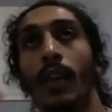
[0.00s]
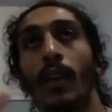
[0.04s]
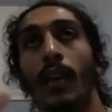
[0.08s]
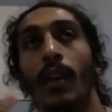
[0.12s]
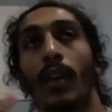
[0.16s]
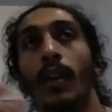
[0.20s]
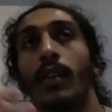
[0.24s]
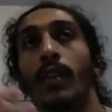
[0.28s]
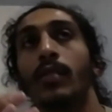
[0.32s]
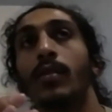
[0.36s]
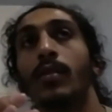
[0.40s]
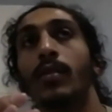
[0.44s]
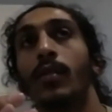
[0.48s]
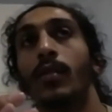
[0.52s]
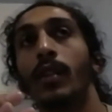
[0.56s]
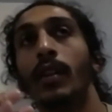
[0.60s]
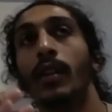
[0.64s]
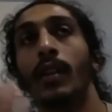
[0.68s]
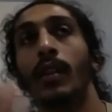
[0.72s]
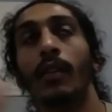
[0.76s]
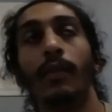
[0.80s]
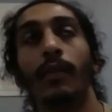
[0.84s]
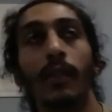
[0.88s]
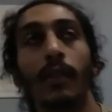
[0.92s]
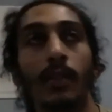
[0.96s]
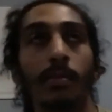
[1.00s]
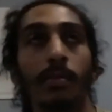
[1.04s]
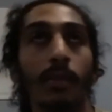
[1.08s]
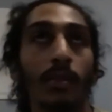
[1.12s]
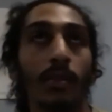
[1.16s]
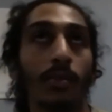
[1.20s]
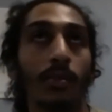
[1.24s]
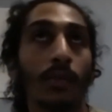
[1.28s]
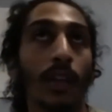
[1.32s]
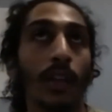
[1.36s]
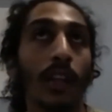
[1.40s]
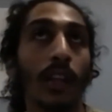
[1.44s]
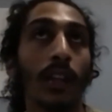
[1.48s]
So the difference
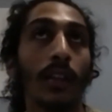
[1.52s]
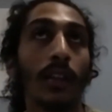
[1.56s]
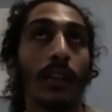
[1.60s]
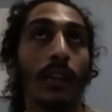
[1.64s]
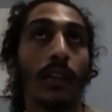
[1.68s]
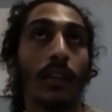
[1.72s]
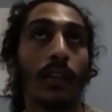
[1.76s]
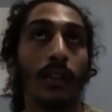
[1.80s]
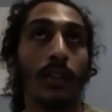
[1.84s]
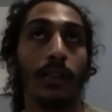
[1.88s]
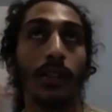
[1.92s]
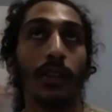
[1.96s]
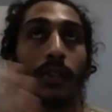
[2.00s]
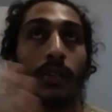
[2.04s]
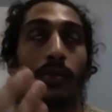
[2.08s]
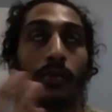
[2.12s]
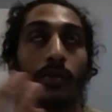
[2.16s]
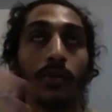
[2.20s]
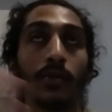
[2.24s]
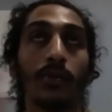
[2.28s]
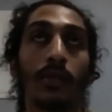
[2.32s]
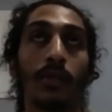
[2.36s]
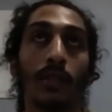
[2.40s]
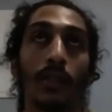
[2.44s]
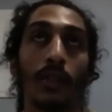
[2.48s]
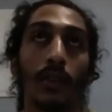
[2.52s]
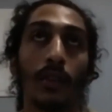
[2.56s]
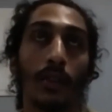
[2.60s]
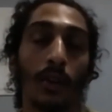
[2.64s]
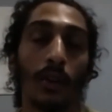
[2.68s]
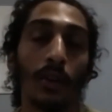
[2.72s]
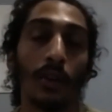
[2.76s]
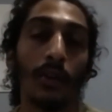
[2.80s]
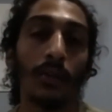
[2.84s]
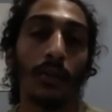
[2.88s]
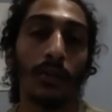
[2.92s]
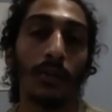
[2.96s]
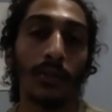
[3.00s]
between the jitsus and the
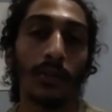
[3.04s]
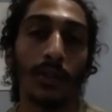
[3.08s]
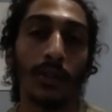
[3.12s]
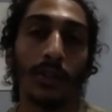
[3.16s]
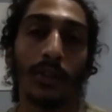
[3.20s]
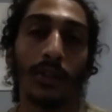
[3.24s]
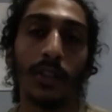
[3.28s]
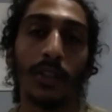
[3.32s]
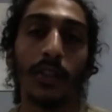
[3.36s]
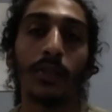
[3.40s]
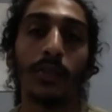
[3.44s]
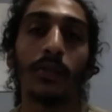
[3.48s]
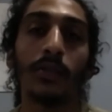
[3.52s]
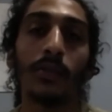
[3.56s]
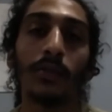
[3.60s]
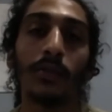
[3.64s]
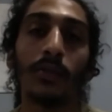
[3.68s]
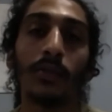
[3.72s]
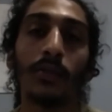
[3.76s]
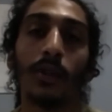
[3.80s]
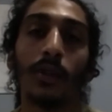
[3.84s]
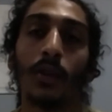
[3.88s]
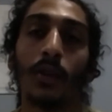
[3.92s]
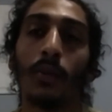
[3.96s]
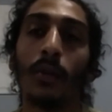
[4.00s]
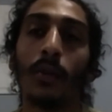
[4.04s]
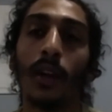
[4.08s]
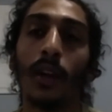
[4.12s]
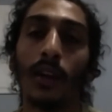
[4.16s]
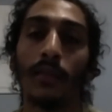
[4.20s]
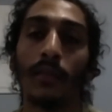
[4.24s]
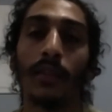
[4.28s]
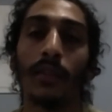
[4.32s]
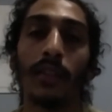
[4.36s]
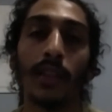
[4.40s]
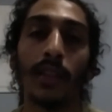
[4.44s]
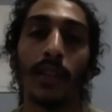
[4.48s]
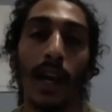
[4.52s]
do's are jitsus are a way
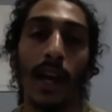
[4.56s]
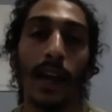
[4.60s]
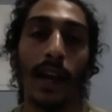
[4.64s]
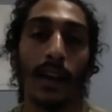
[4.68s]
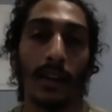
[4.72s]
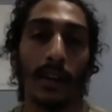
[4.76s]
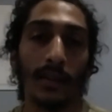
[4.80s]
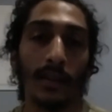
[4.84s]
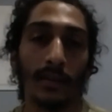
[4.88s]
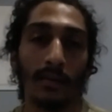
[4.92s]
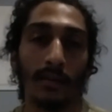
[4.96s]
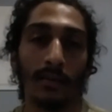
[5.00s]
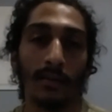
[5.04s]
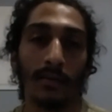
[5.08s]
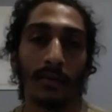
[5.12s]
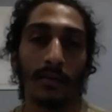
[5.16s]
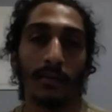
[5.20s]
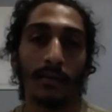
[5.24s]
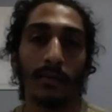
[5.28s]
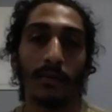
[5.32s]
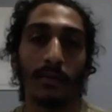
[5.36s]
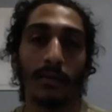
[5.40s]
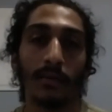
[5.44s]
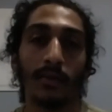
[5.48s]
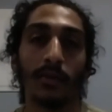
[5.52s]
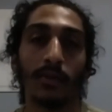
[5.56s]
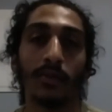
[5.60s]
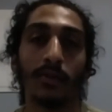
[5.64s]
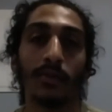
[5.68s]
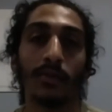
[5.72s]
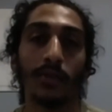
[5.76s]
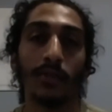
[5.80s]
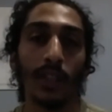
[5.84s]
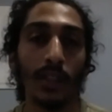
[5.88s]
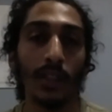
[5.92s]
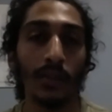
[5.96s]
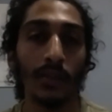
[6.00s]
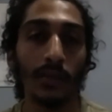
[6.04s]
of attack. So
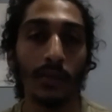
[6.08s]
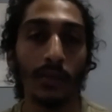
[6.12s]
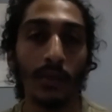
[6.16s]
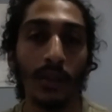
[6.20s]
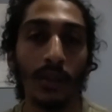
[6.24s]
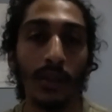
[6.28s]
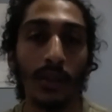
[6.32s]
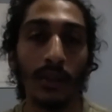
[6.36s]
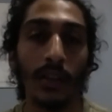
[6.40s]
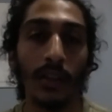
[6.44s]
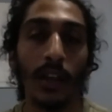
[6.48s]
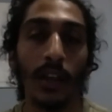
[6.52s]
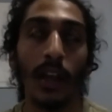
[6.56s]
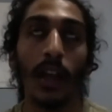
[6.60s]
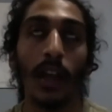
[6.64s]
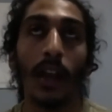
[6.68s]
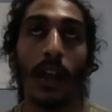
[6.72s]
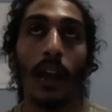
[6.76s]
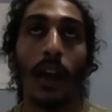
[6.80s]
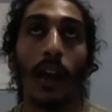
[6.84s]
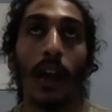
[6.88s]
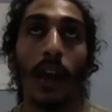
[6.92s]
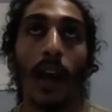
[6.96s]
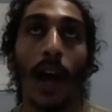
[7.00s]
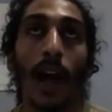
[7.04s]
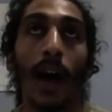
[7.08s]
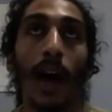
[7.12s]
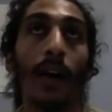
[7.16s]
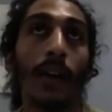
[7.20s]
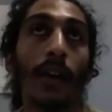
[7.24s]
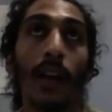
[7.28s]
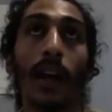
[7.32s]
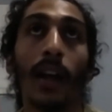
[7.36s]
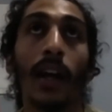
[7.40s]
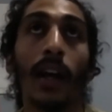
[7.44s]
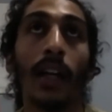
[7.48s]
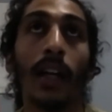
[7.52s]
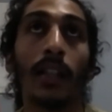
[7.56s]
jujitsu is how
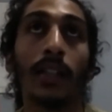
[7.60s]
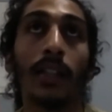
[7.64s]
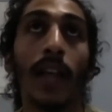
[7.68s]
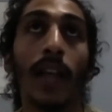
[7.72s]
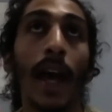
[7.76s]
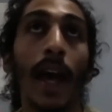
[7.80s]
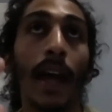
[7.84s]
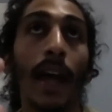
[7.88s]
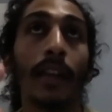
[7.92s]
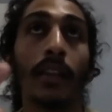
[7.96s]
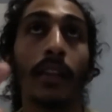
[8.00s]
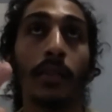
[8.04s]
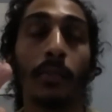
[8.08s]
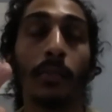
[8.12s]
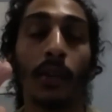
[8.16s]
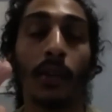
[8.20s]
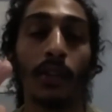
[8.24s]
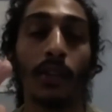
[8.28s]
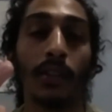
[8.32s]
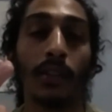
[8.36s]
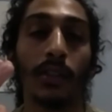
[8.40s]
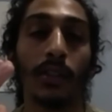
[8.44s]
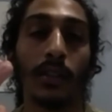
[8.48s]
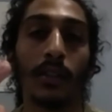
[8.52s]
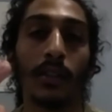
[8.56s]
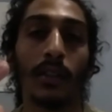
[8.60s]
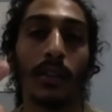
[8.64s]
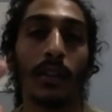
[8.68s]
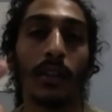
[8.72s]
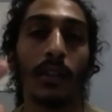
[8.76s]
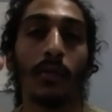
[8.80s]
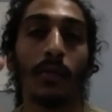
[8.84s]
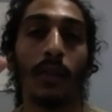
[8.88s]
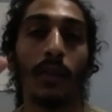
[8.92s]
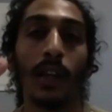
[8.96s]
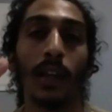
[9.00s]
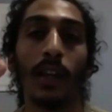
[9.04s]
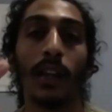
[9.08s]
can I attack this person in a
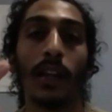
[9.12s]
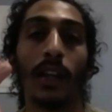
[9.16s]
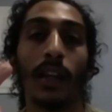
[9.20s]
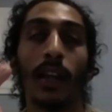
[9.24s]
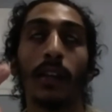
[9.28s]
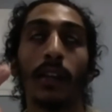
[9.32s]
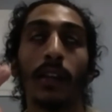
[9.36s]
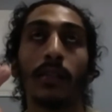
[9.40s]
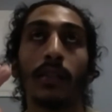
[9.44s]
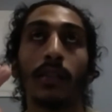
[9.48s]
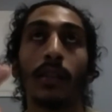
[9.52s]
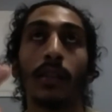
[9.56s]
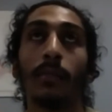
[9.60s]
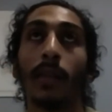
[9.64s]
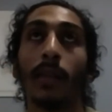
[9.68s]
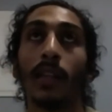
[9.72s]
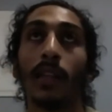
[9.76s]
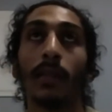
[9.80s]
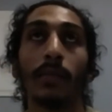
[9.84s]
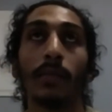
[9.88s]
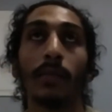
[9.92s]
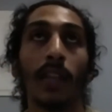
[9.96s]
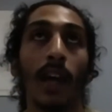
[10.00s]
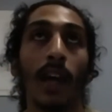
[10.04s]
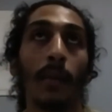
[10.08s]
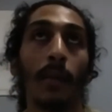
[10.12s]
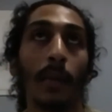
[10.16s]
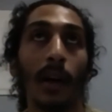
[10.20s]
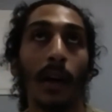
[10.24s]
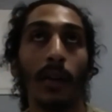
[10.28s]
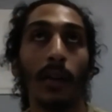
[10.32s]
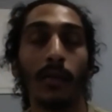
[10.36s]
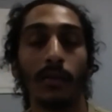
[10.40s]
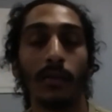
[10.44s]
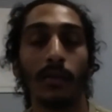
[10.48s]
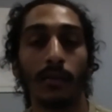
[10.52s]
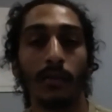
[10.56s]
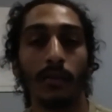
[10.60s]
way that is going to make them tap out
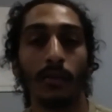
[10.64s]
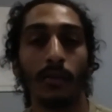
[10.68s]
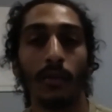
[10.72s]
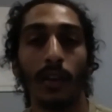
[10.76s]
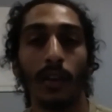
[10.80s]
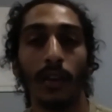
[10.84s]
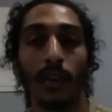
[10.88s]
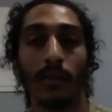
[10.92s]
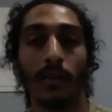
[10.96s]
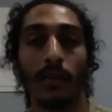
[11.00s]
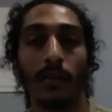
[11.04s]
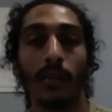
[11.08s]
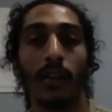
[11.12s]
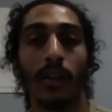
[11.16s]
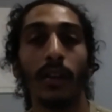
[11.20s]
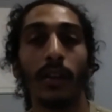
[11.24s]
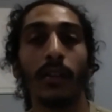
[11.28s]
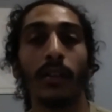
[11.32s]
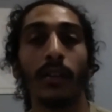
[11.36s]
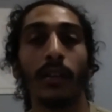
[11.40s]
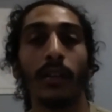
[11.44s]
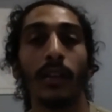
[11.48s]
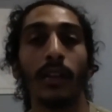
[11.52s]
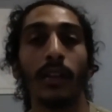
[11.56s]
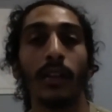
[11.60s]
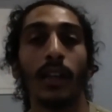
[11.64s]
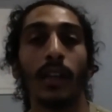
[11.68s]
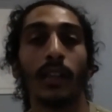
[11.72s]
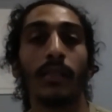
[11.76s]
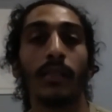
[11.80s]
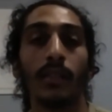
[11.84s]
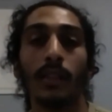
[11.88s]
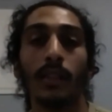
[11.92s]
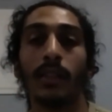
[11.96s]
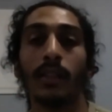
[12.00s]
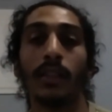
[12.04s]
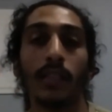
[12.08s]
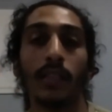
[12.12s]
or whatever, right? That's it.
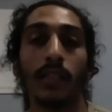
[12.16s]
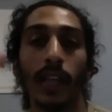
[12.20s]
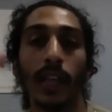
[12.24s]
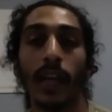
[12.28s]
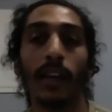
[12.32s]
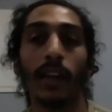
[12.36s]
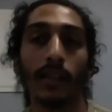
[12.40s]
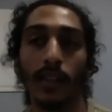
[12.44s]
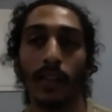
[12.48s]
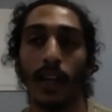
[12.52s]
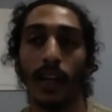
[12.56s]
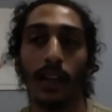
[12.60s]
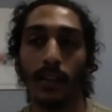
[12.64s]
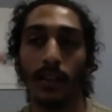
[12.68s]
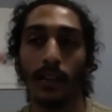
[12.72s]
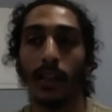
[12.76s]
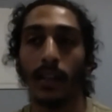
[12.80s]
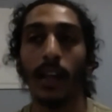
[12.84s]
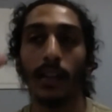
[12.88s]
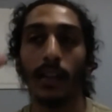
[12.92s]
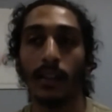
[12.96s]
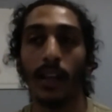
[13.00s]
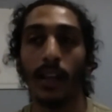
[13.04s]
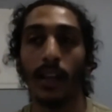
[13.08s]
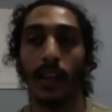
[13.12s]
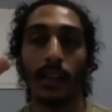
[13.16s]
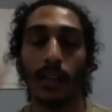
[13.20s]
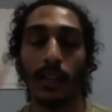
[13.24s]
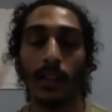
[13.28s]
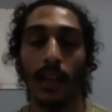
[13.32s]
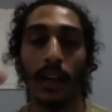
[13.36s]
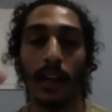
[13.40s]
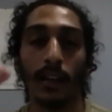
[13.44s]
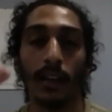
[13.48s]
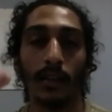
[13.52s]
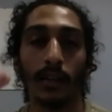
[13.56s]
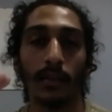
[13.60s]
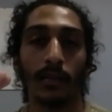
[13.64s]
It's tech, tech, tech, tech,
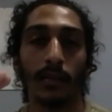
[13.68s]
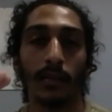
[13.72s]
tech. Yeah.